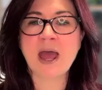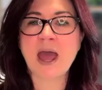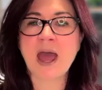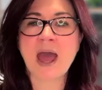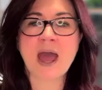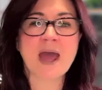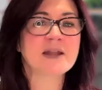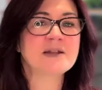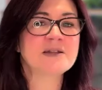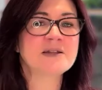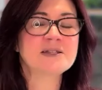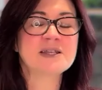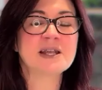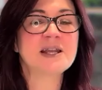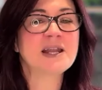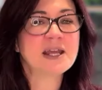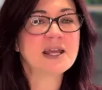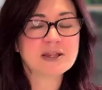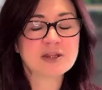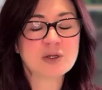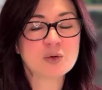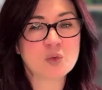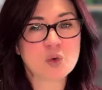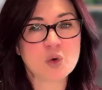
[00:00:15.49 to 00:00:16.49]
and to
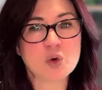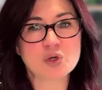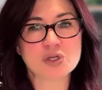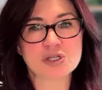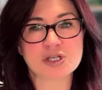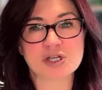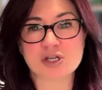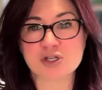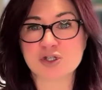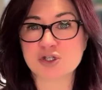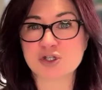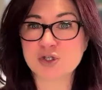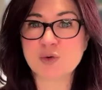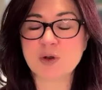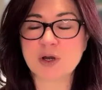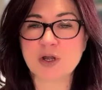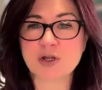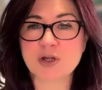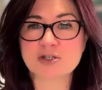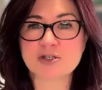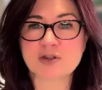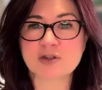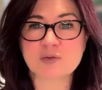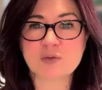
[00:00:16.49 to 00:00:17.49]
let the water do a
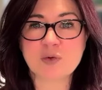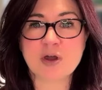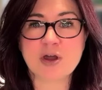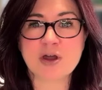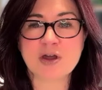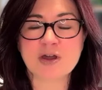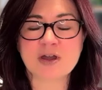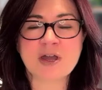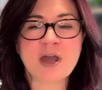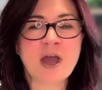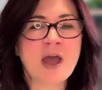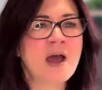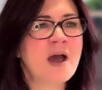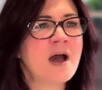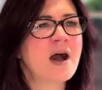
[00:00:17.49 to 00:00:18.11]
lot of the work.